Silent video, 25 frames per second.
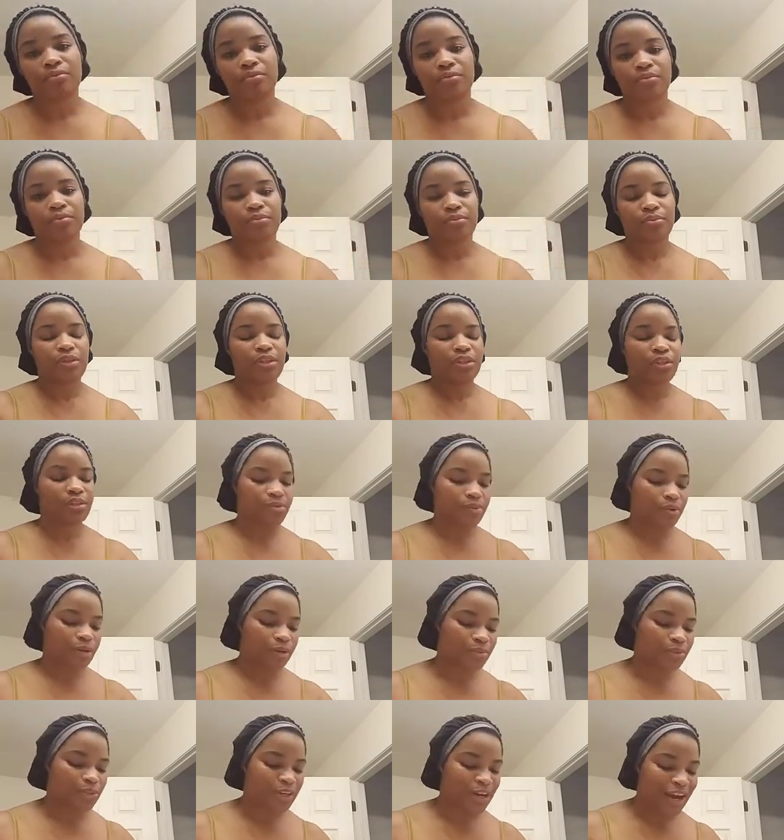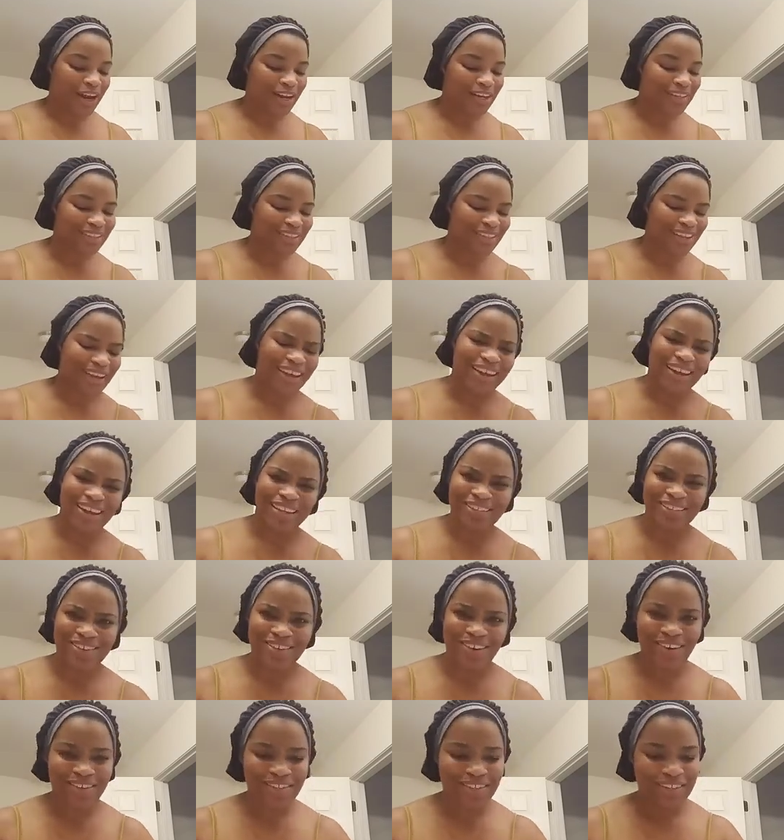what is the word I'm trying to say? I can't
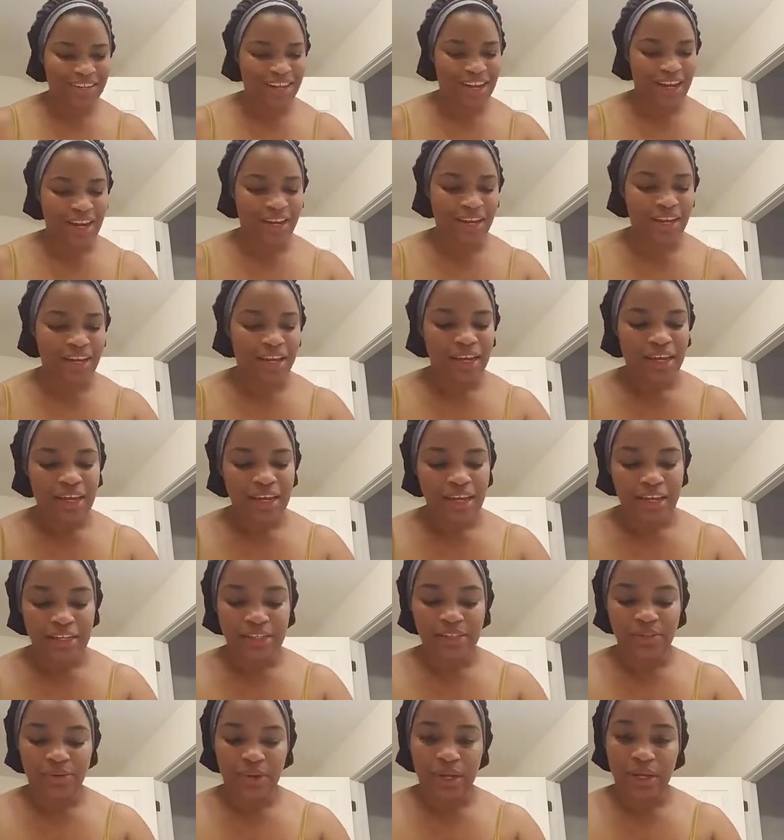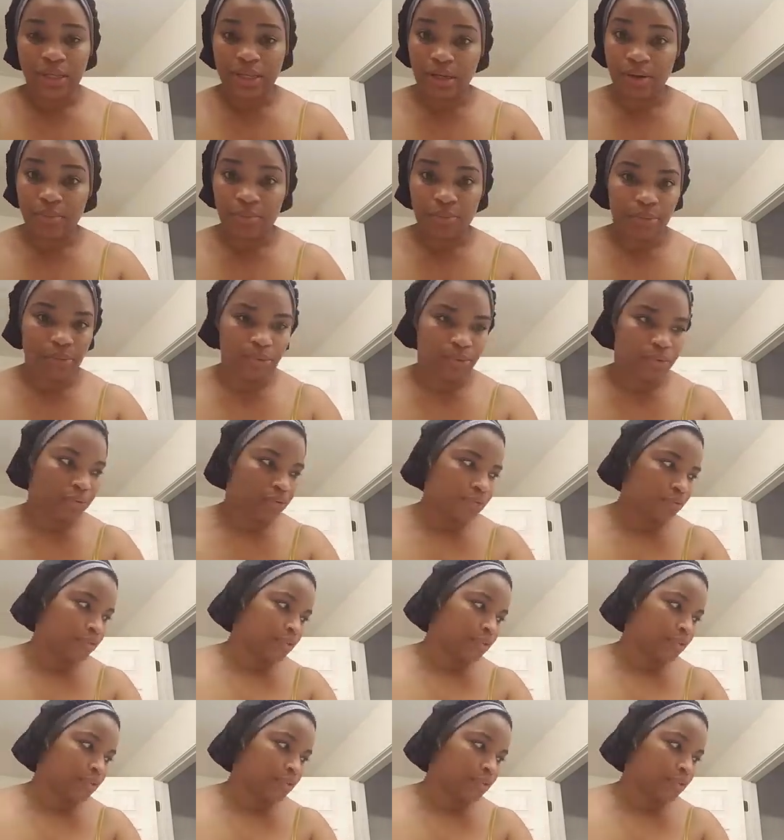talk tonight. It's greatly improved.